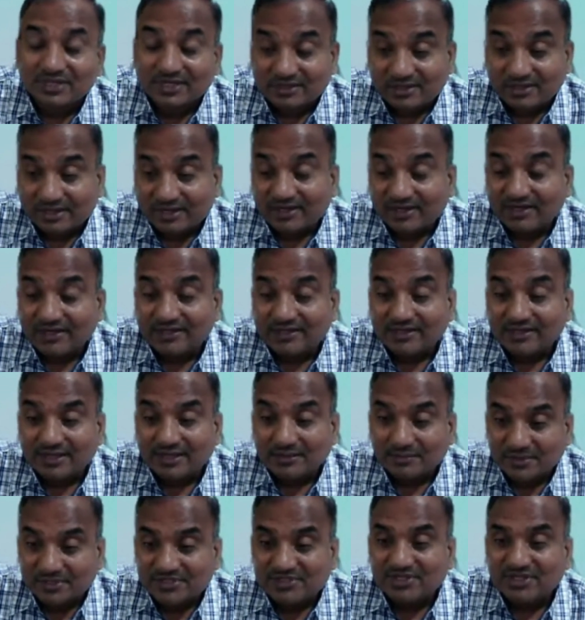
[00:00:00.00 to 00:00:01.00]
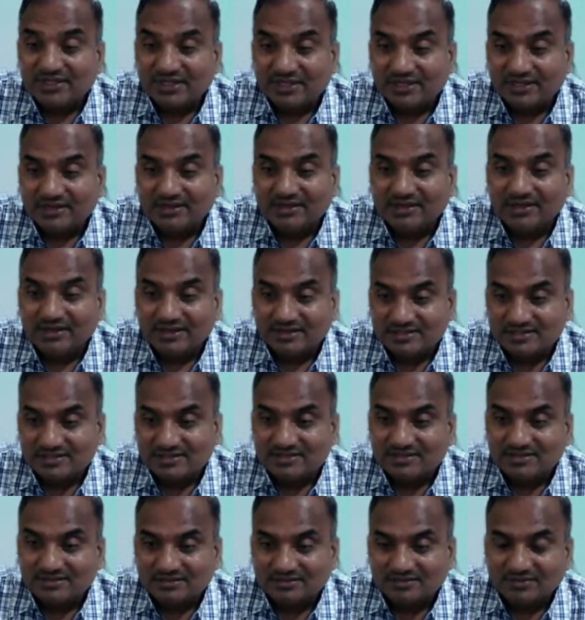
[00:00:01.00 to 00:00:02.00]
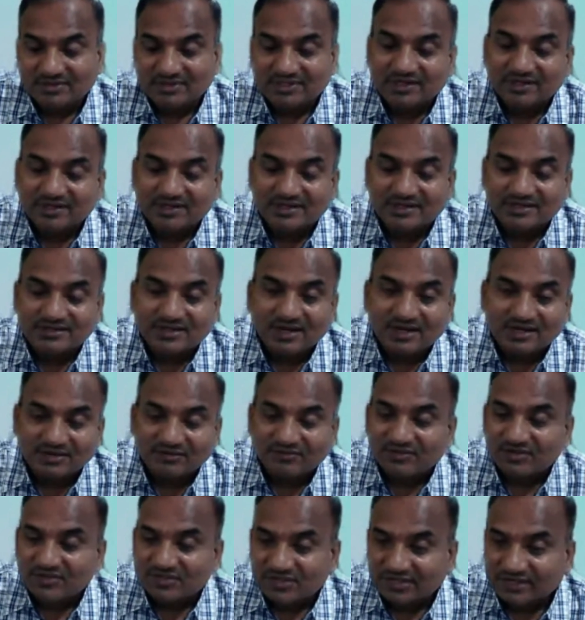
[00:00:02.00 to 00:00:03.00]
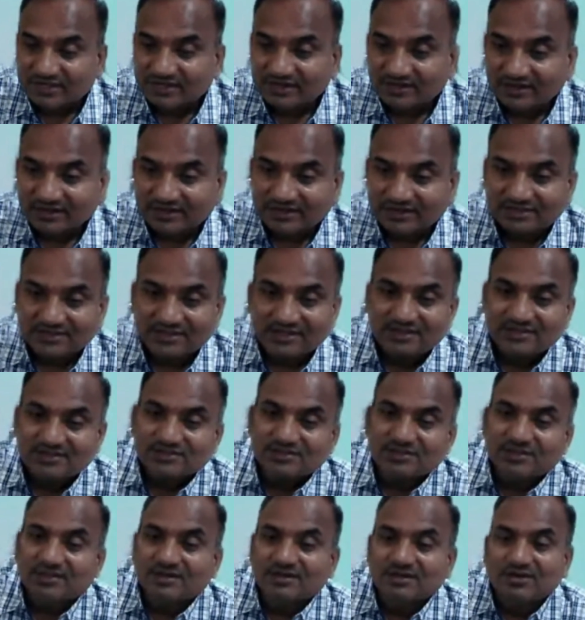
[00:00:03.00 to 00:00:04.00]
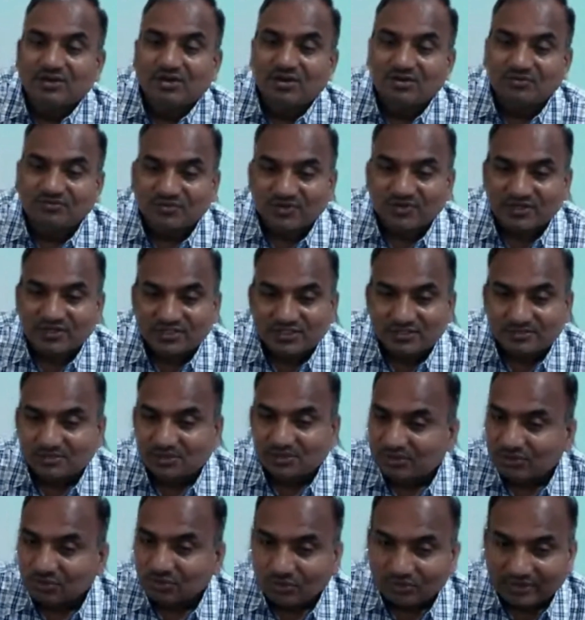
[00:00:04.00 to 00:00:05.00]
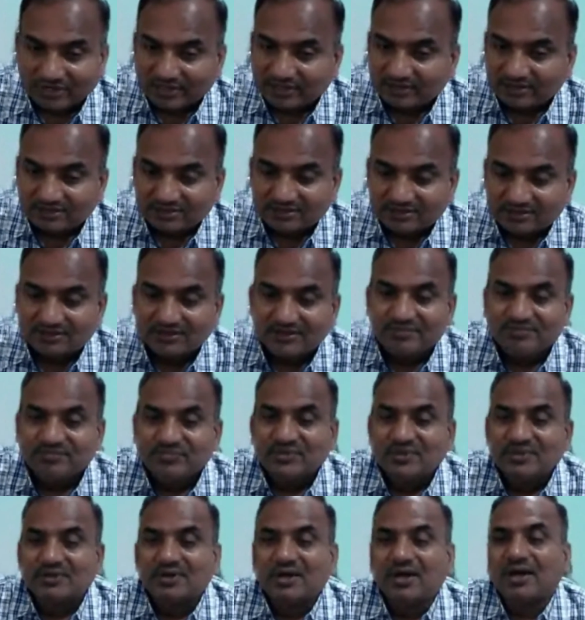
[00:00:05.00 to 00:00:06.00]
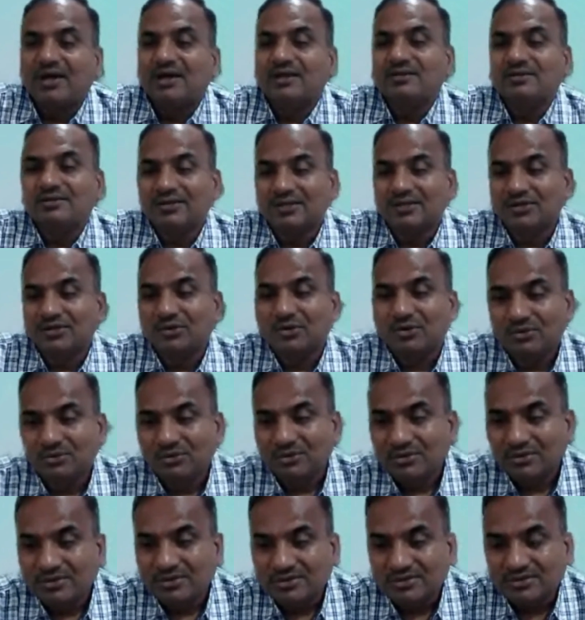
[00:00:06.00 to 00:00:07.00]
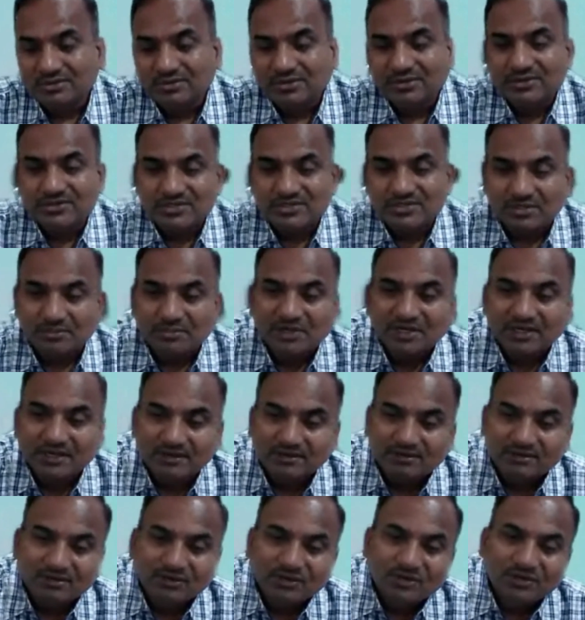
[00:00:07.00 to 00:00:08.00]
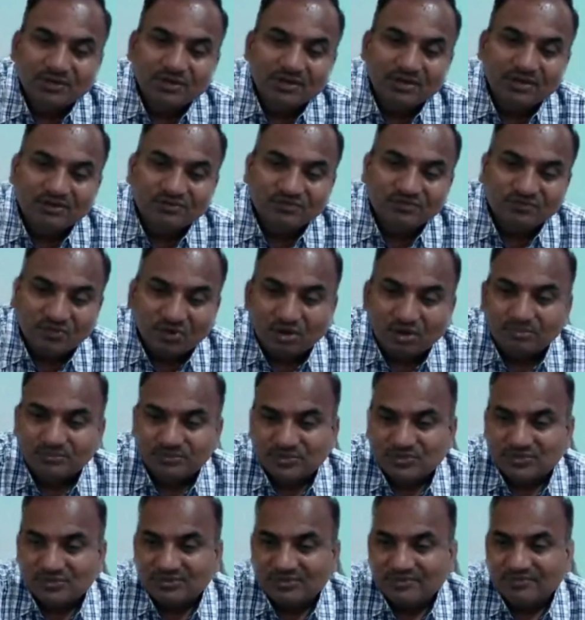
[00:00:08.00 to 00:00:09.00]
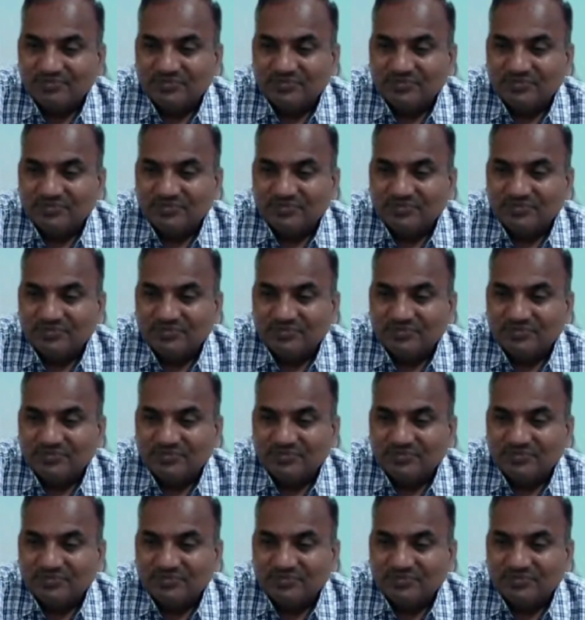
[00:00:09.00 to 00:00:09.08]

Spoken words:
certainly the emerging areas, whether it is artificial intelligence or non-fungible tokens, or similar forms,